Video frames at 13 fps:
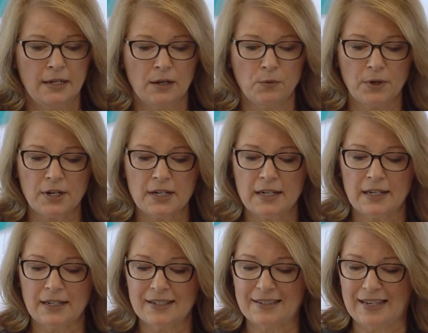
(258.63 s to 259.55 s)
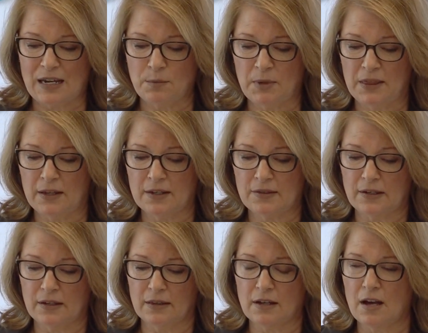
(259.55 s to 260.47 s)
Now we're going to examine
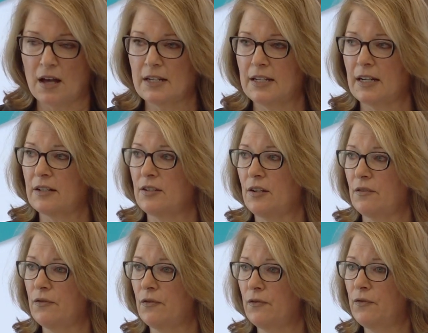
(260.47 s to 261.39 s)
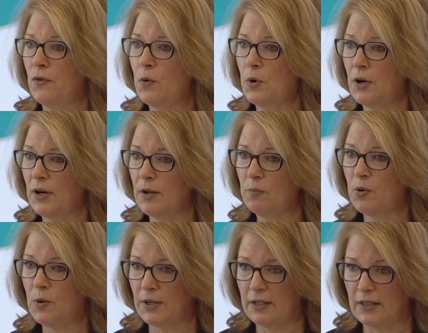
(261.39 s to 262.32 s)
this in the context of 4
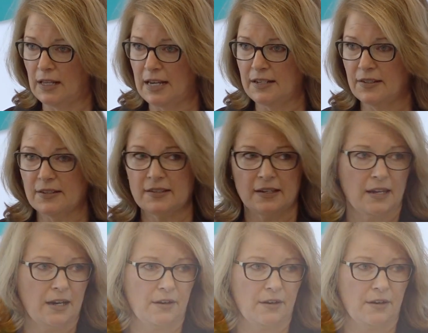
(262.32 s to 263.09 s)
important licensing